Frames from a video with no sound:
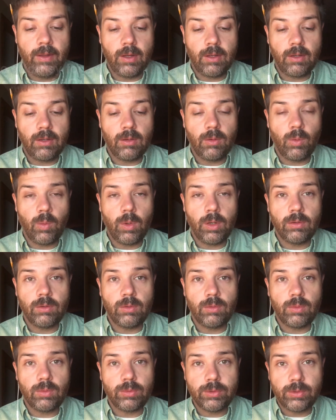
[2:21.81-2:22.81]
you're aware of the
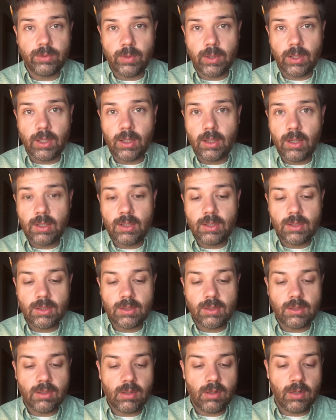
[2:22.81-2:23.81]
rules and
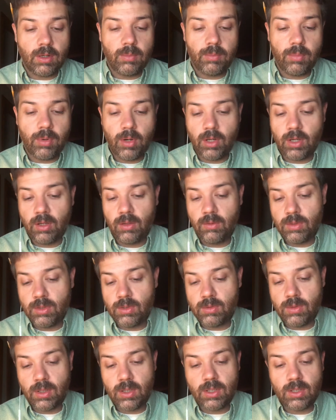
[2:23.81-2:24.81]
regulations. Are there any parking
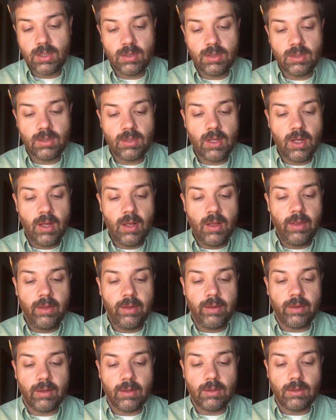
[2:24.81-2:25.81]
restrictions,
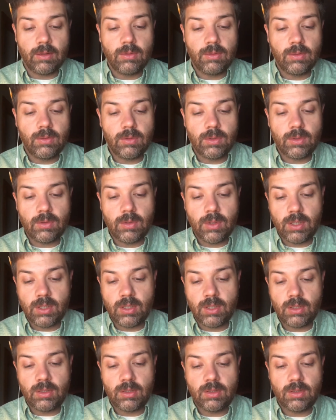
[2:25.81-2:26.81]
use
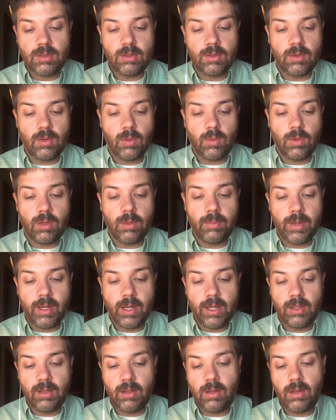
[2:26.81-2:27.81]
restrictions? What are the
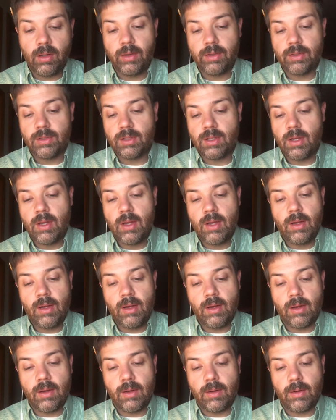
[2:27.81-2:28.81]
bylaws?
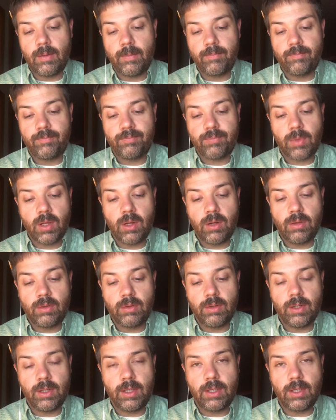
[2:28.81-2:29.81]
Are
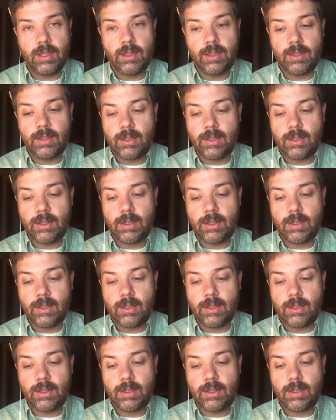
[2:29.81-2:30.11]
there any